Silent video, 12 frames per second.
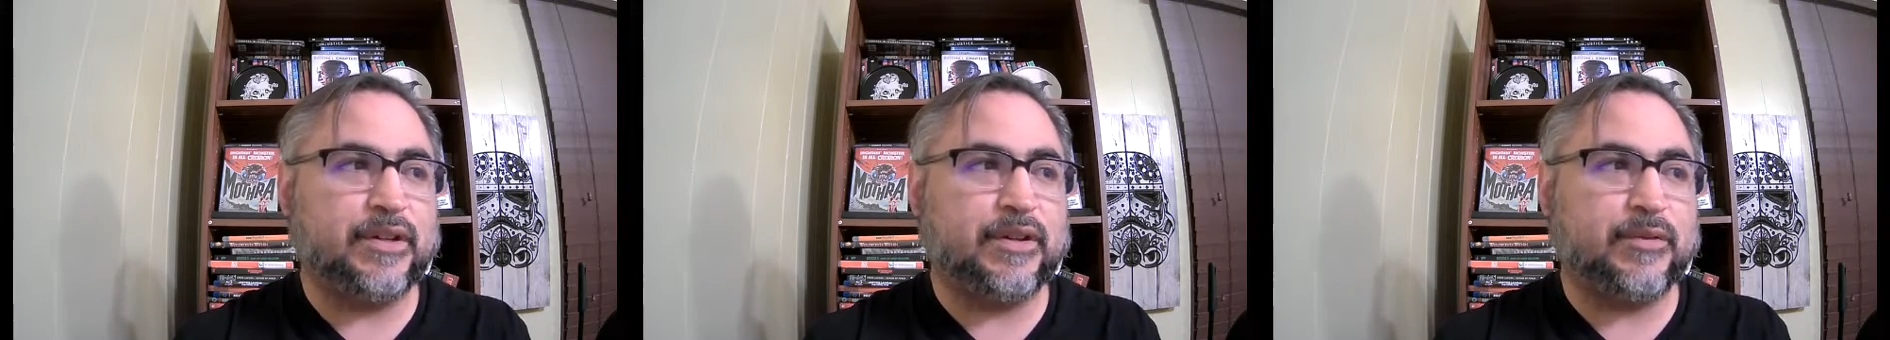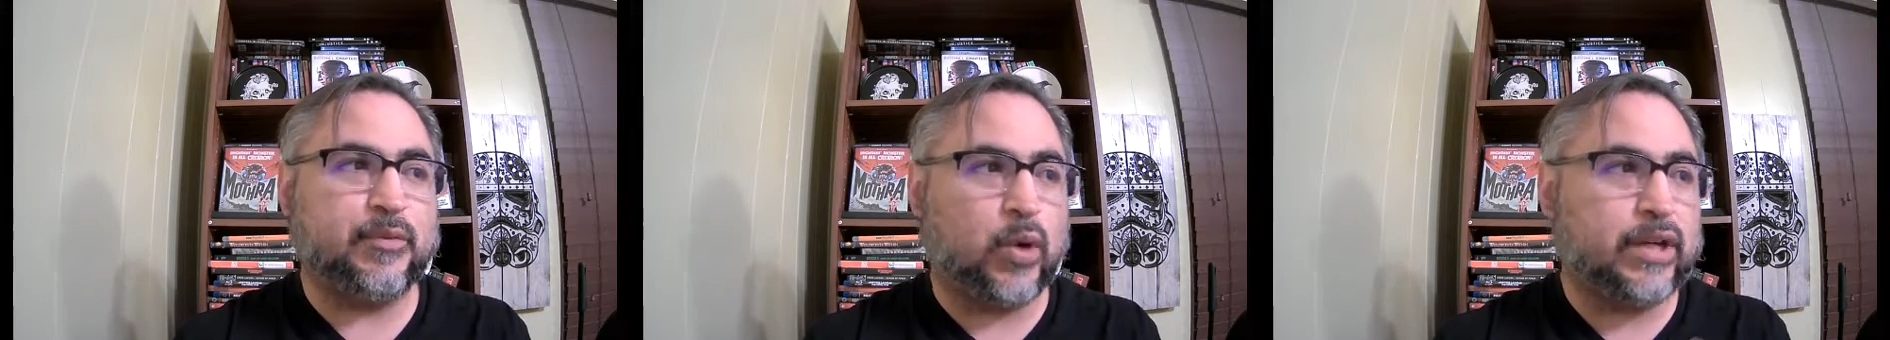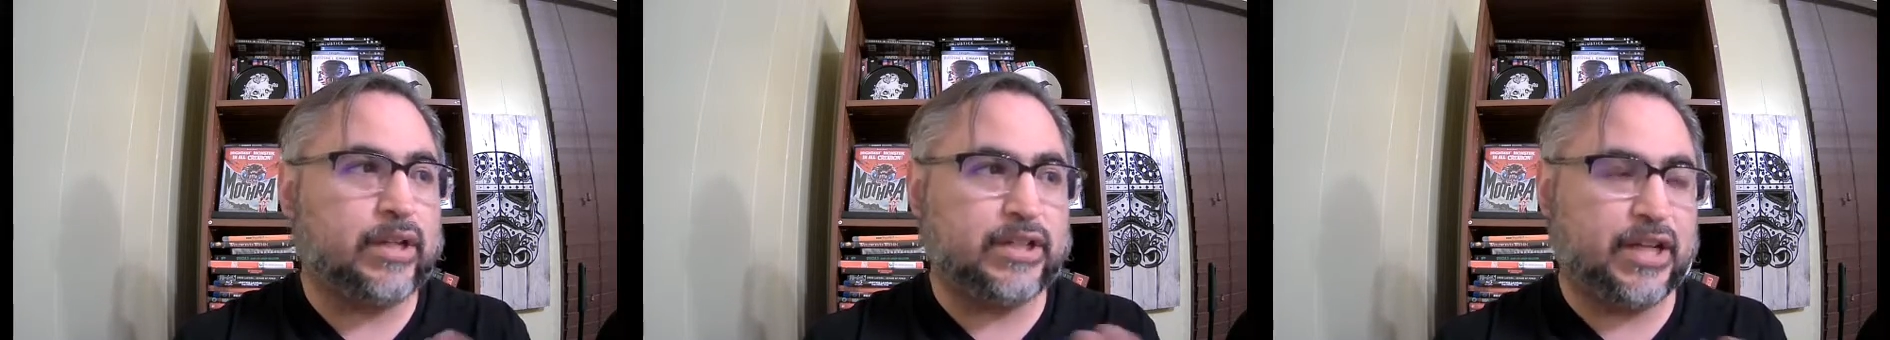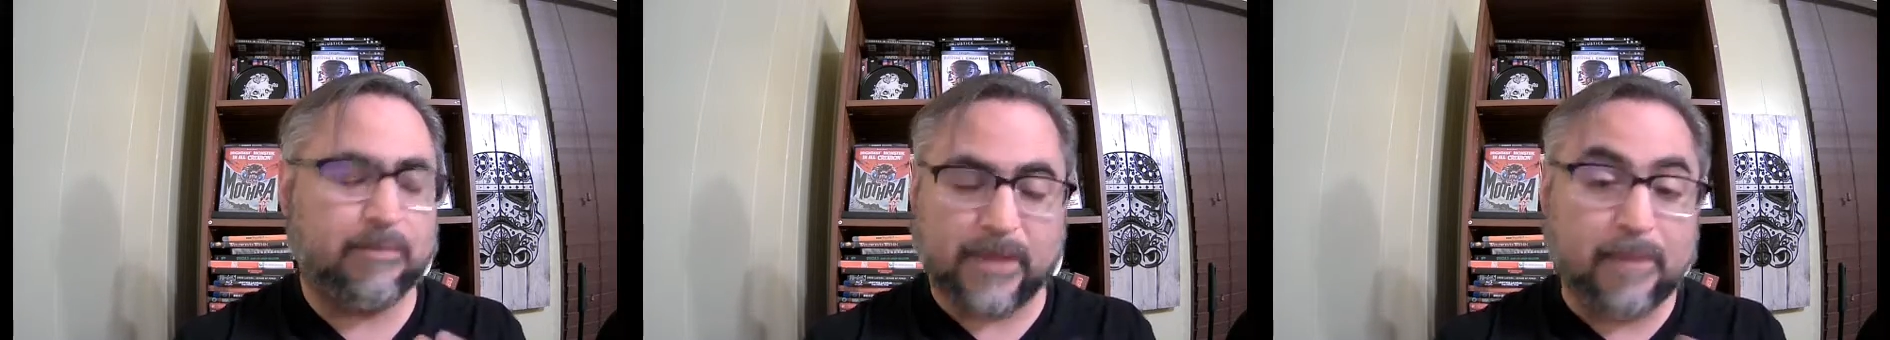one
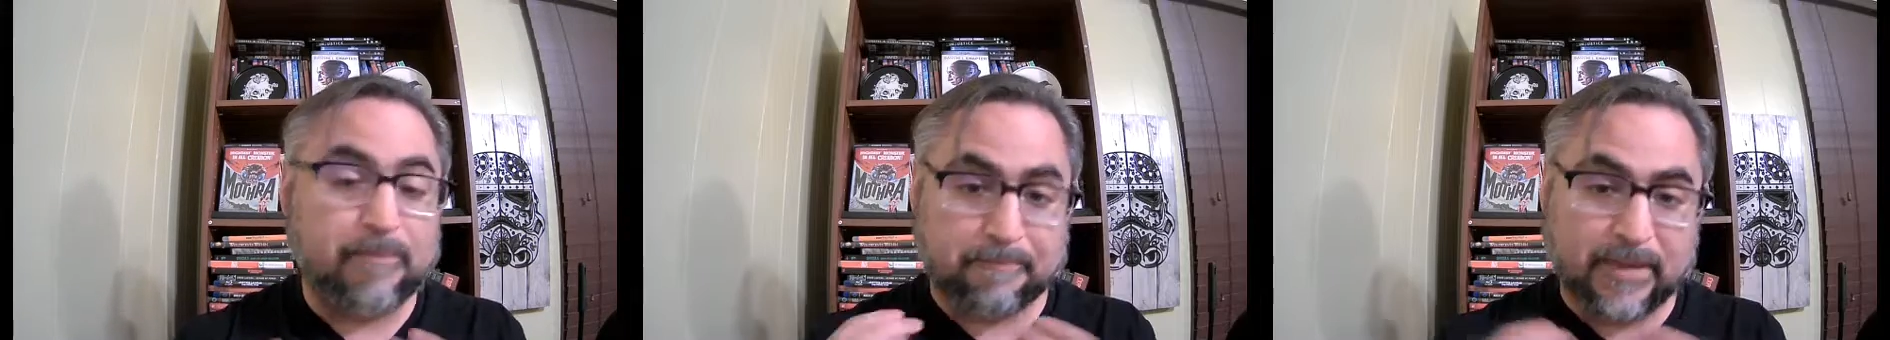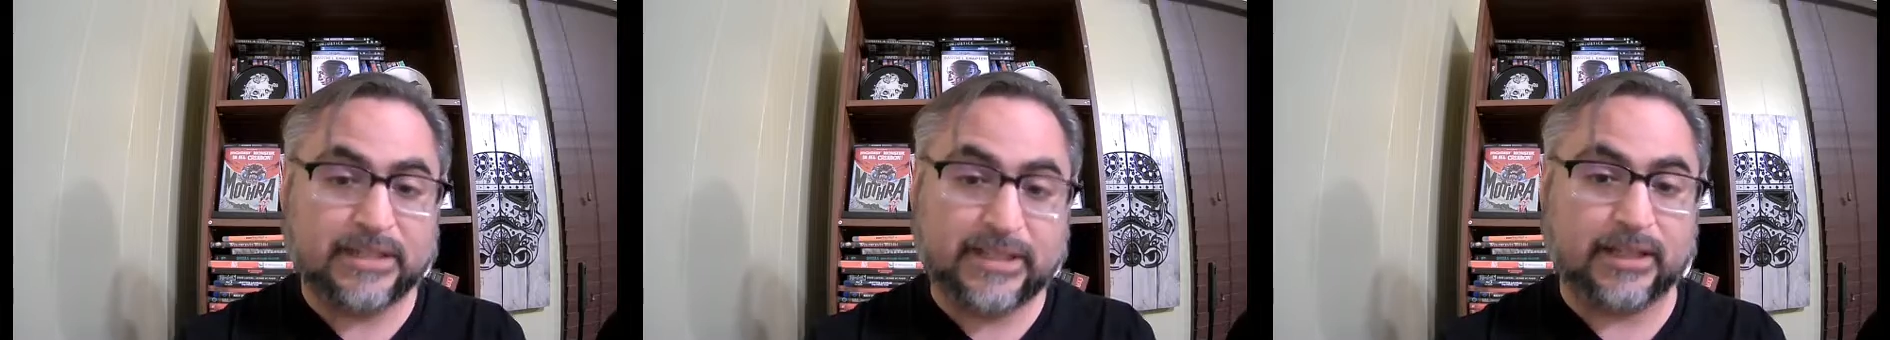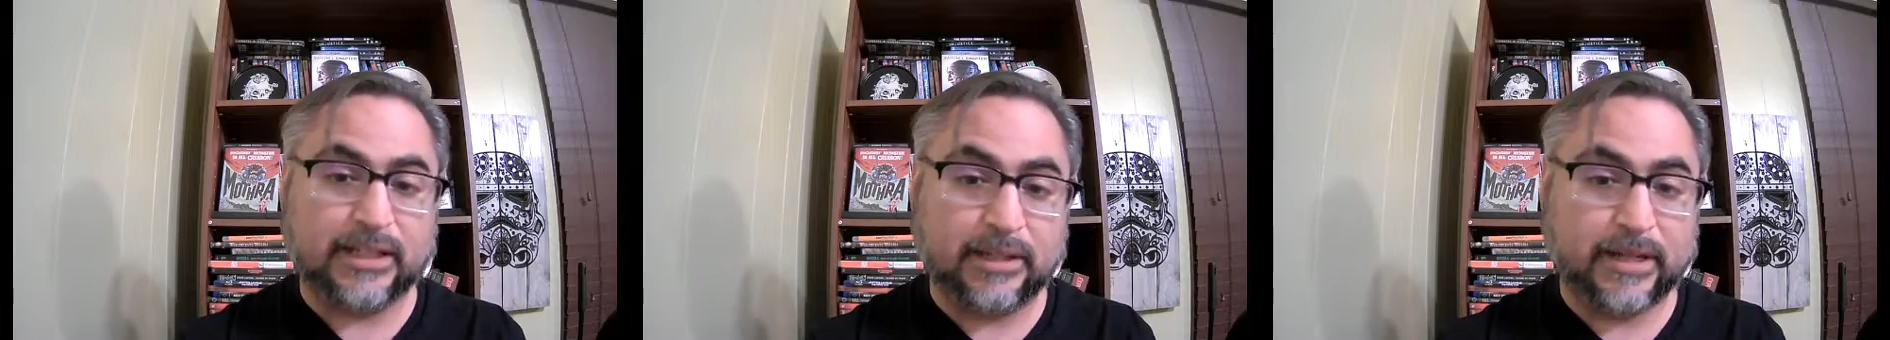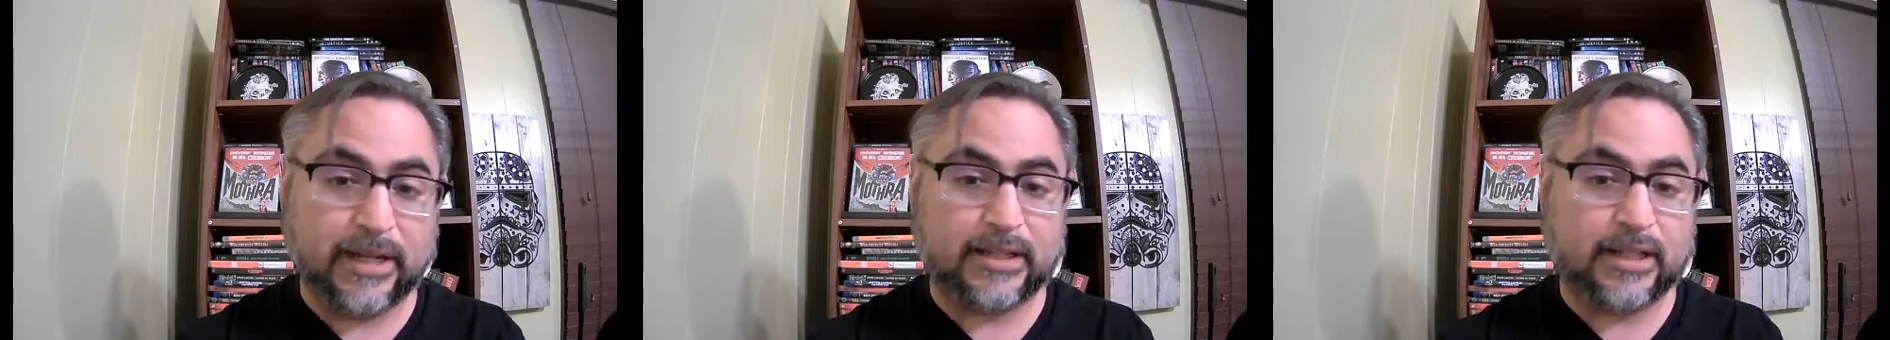team that must
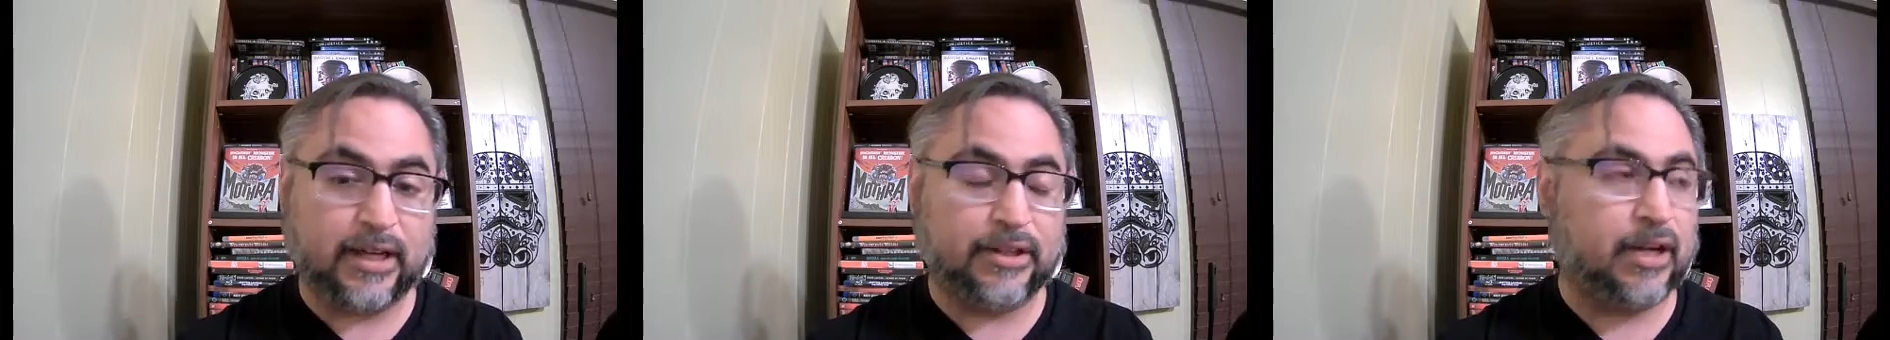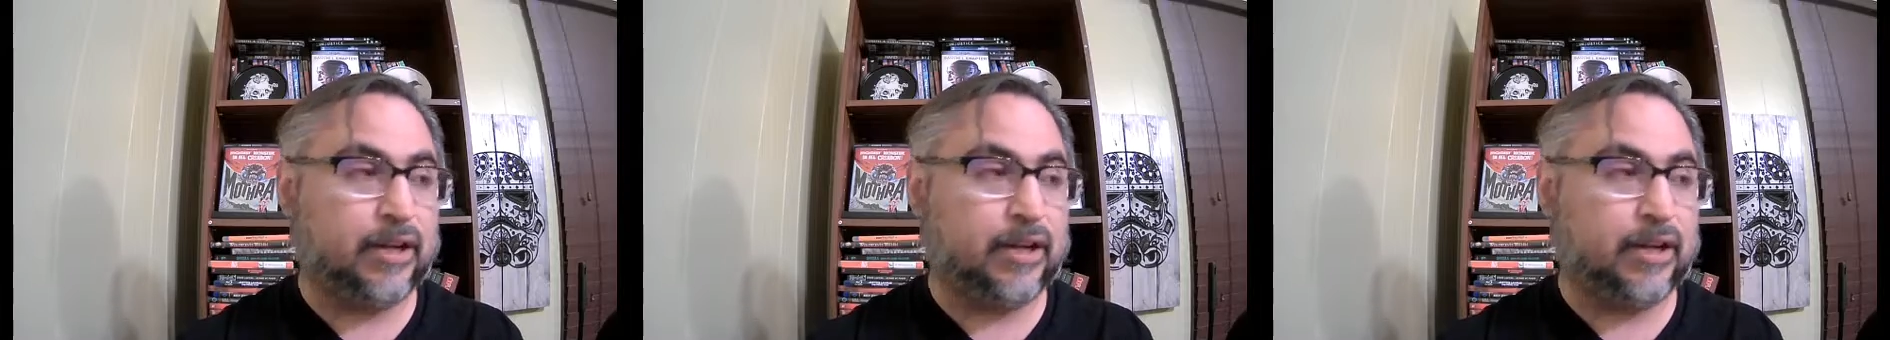eliminate the other.